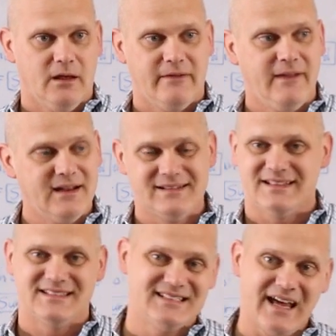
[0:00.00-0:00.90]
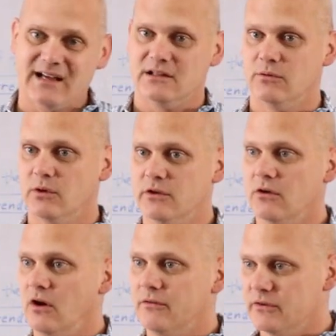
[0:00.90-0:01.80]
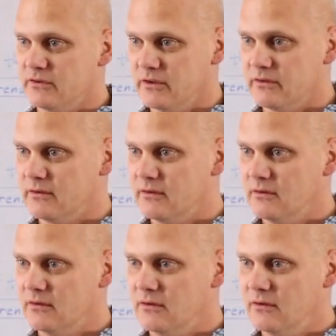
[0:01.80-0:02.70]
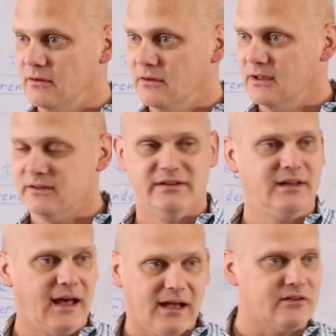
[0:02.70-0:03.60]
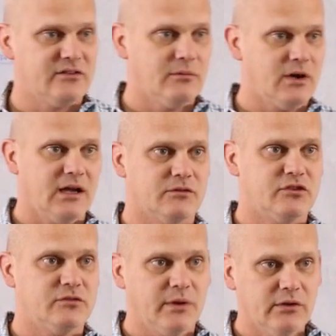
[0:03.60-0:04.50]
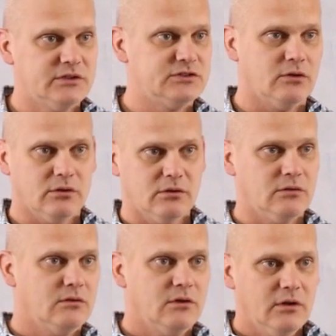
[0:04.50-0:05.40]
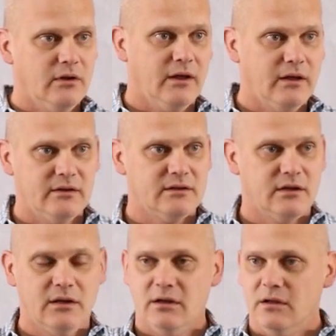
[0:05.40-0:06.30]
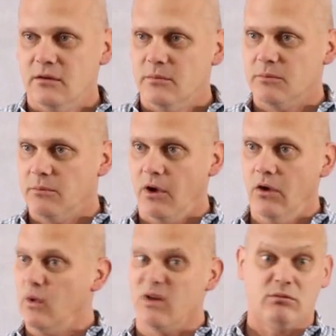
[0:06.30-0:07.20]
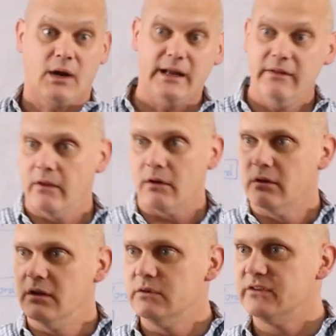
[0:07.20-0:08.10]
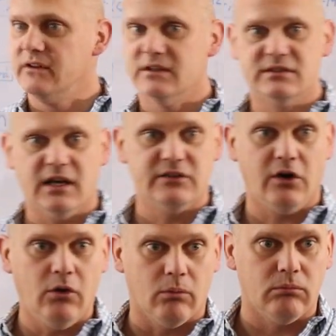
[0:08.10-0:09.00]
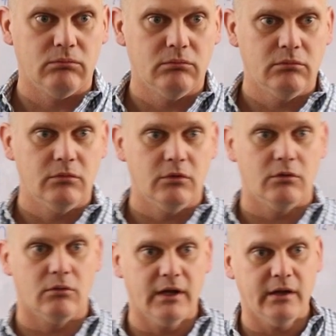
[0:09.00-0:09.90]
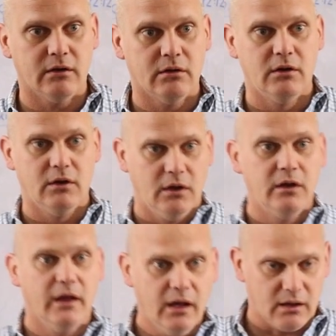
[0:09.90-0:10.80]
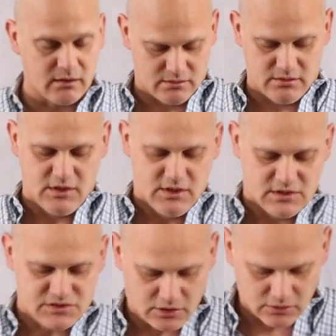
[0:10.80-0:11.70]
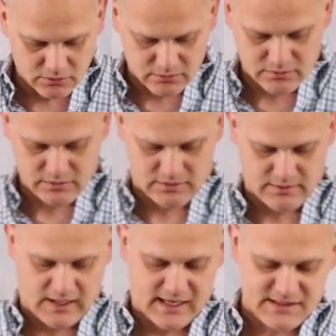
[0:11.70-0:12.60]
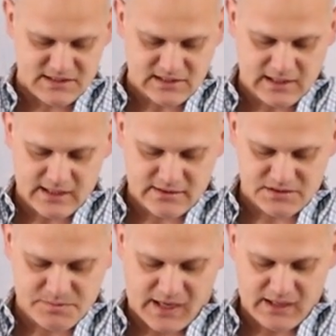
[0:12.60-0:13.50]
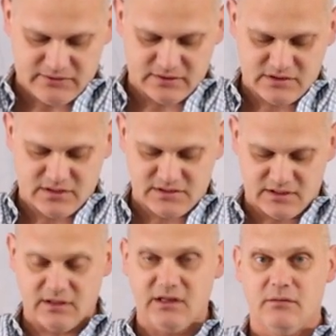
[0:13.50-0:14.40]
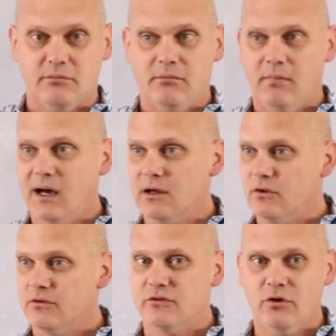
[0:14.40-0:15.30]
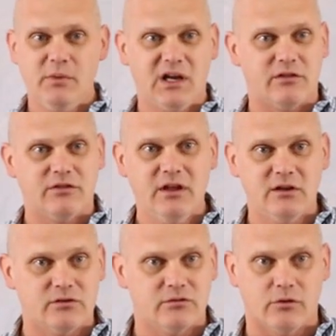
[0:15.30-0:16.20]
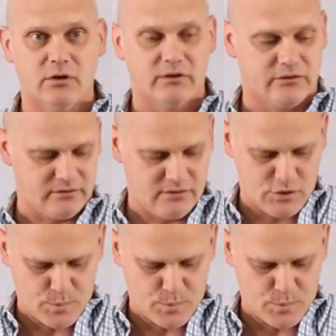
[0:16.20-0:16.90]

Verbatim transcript: And that is exactly what your office is. It is not some of spiritual. But Paul went right in there. He was in this guy's home. Next door. Right? Yeah. So I just like this passage because it, it models so many things for us.